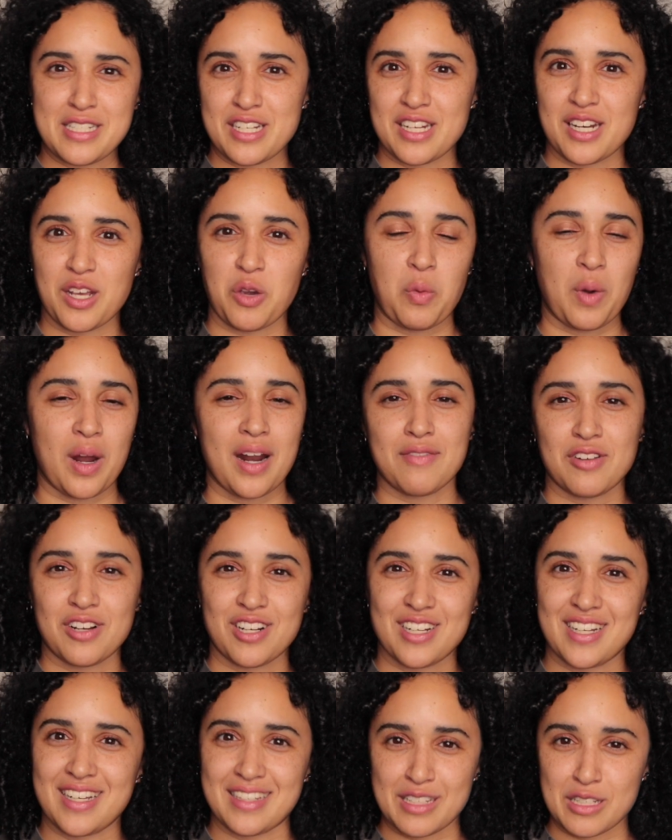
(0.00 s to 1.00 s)
eating, whatever it
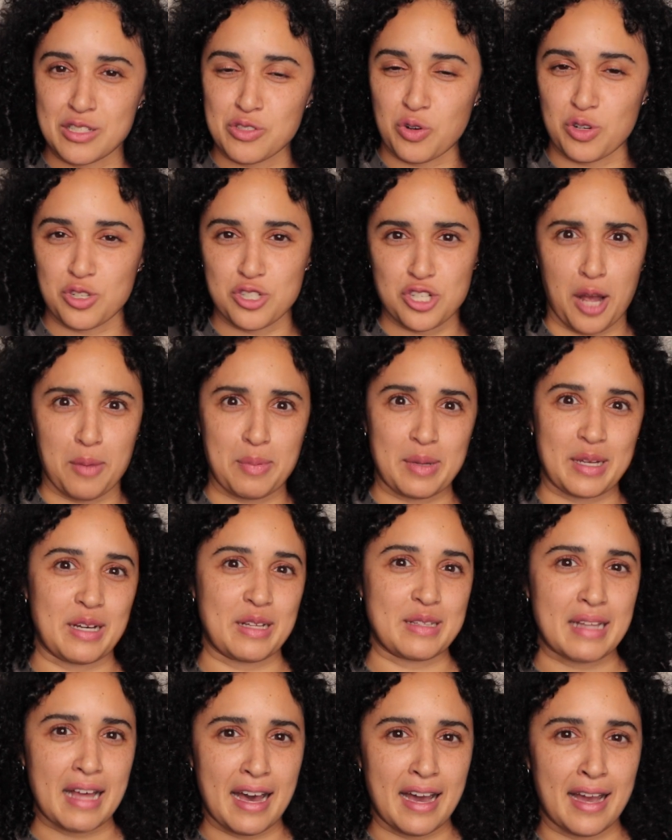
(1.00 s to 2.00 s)
is, or shopping
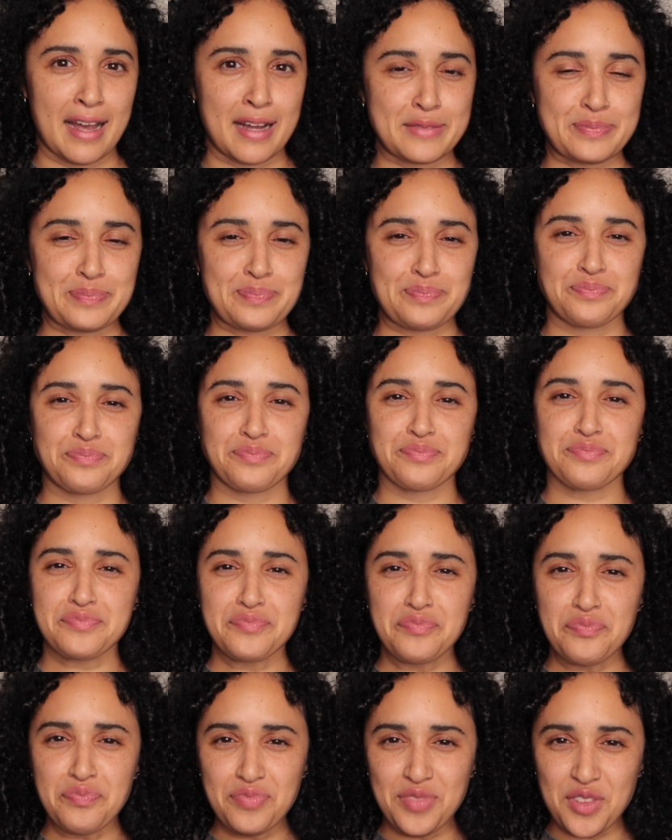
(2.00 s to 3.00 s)
online,
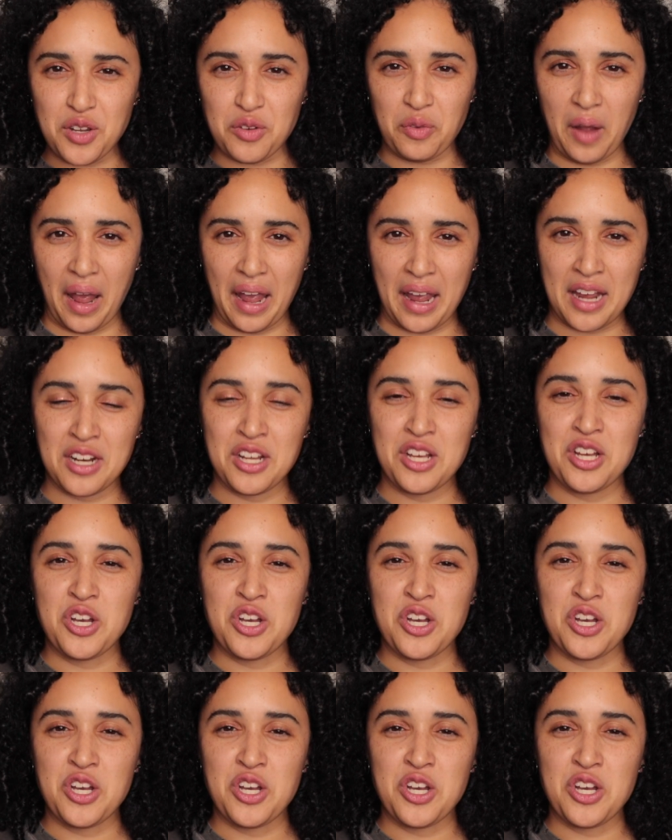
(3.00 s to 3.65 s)
right?